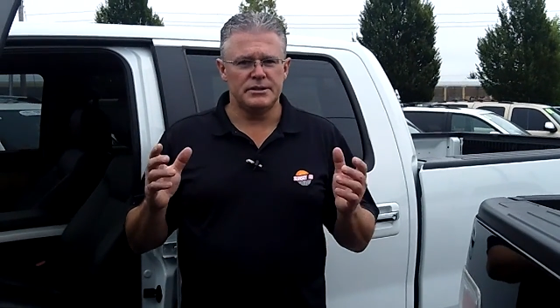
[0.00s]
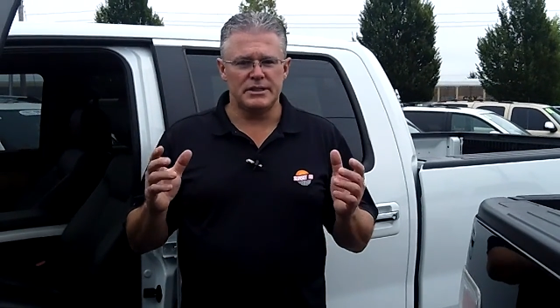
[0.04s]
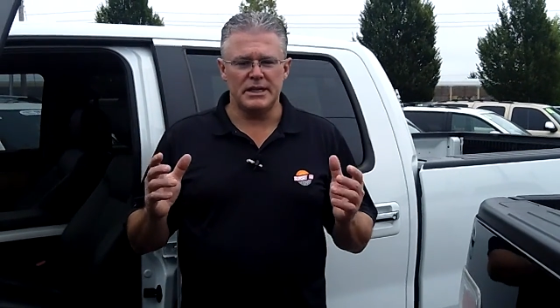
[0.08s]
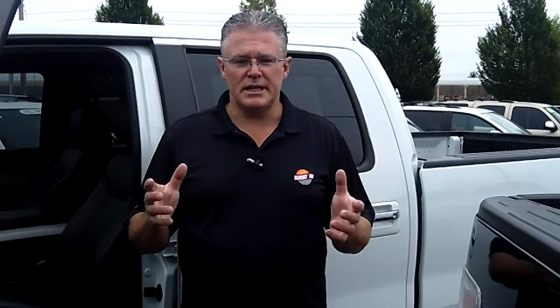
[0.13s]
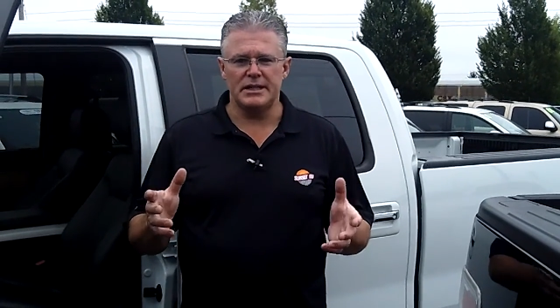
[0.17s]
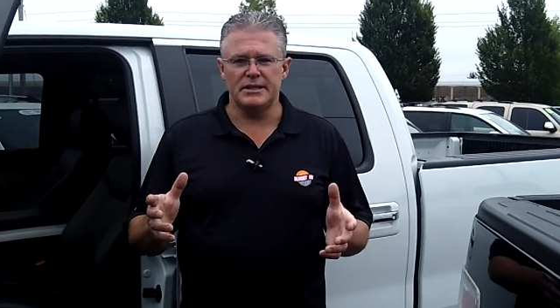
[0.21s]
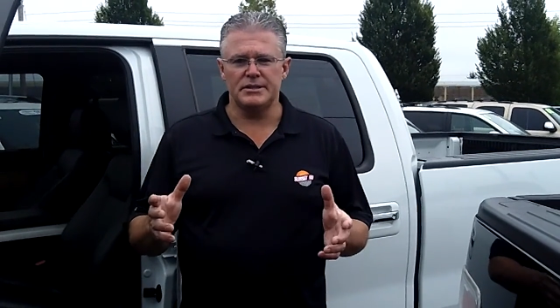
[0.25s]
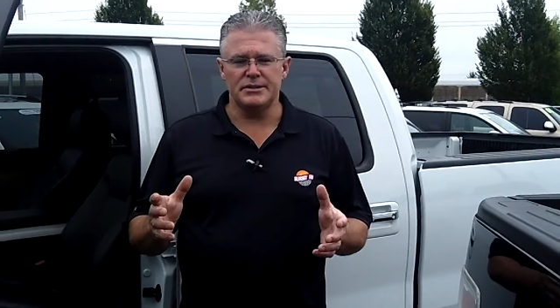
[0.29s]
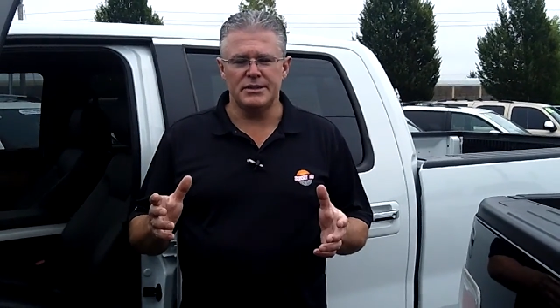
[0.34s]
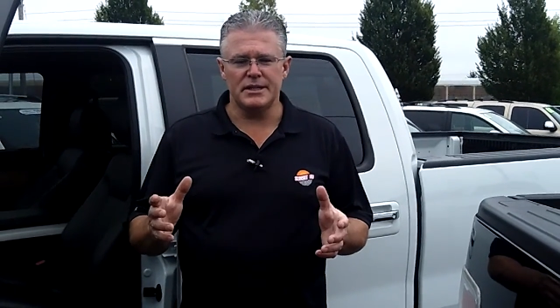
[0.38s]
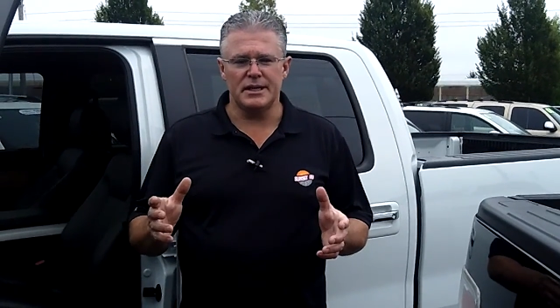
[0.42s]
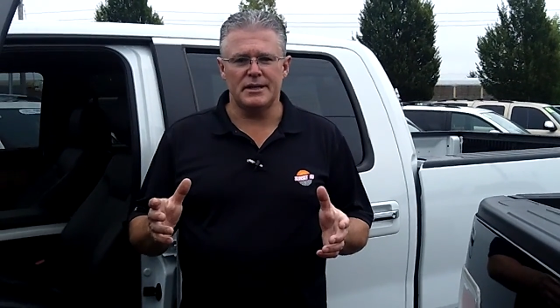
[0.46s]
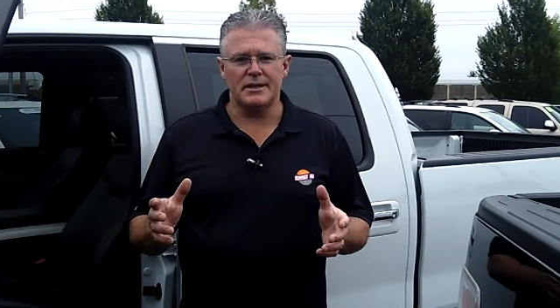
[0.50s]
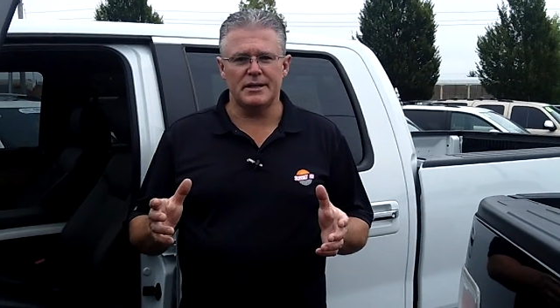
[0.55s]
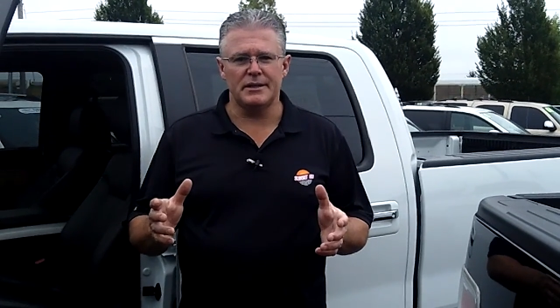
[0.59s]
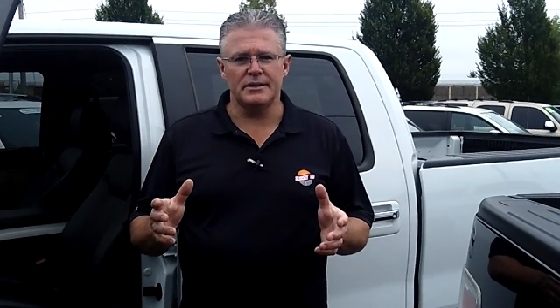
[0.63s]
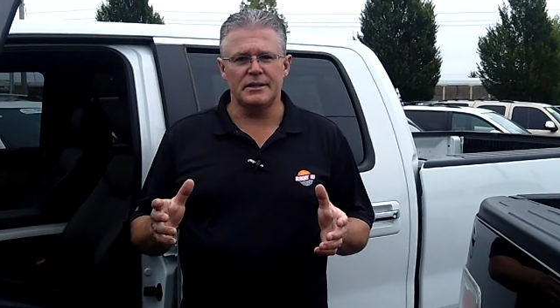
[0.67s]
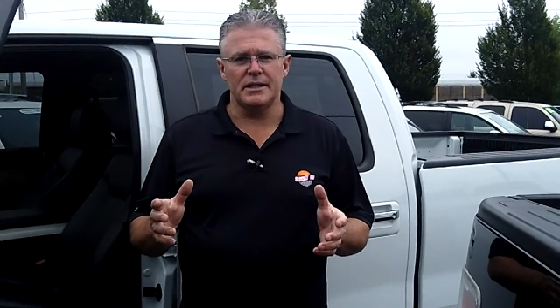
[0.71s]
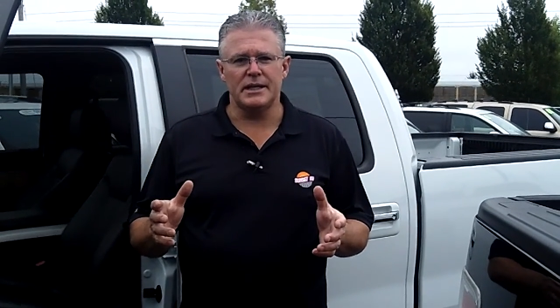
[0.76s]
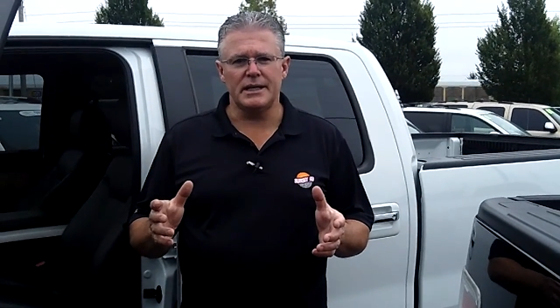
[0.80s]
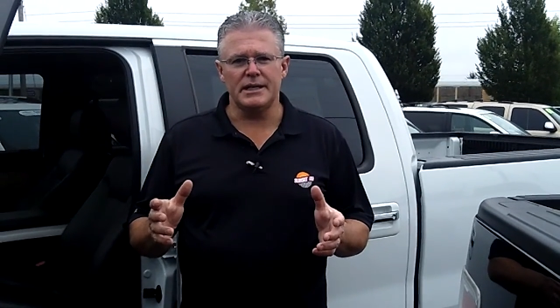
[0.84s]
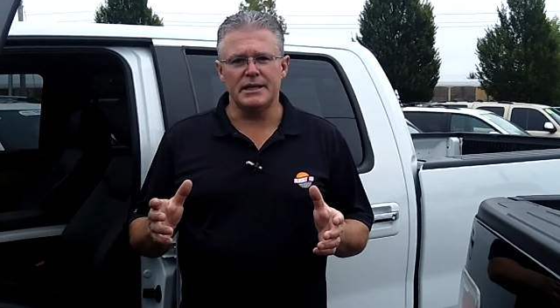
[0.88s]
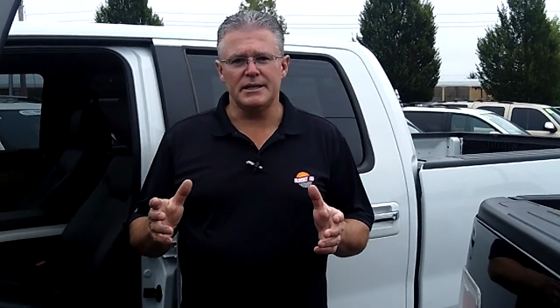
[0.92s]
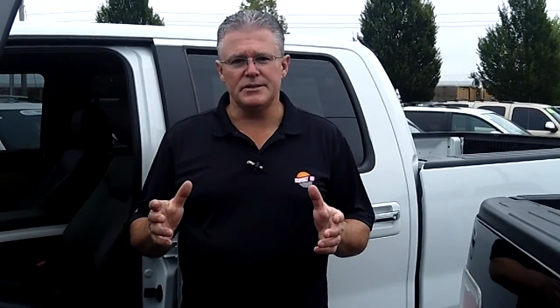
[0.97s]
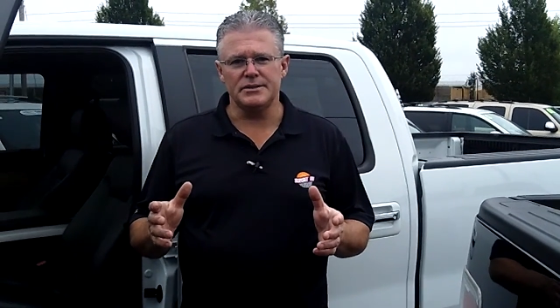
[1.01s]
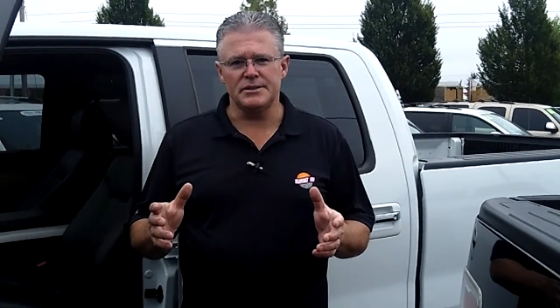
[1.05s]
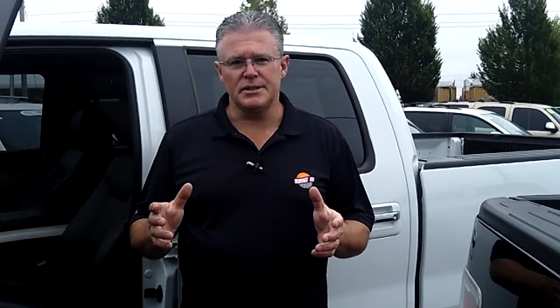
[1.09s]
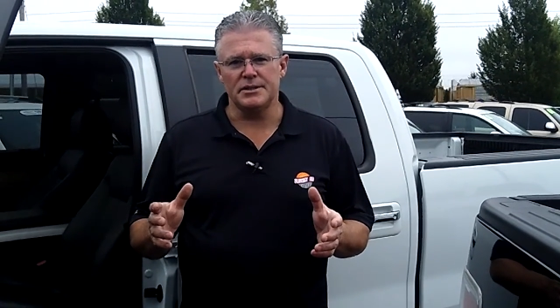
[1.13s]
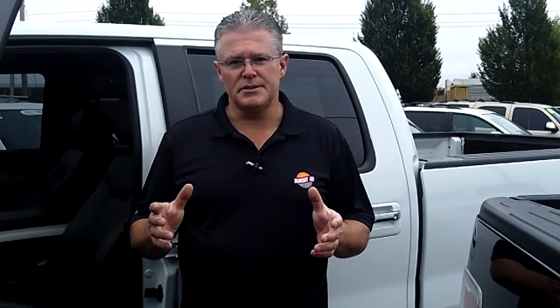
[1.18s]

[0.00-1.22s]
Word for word: Check us out online at